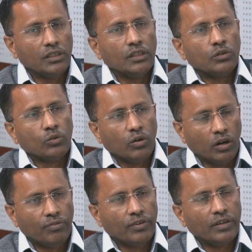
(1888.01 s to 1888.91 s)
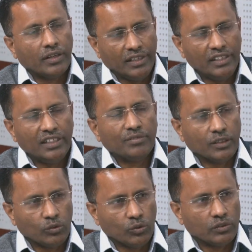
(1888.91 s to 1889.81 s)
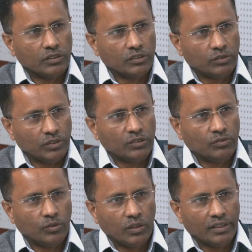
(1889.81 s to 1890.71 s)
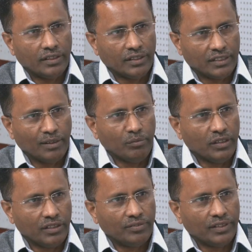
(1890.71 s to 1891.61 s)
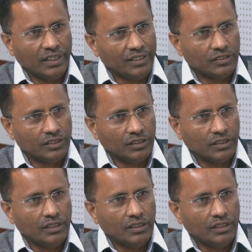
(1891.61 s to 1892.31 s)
to offer any of the courses which fall under the ambit of AICT,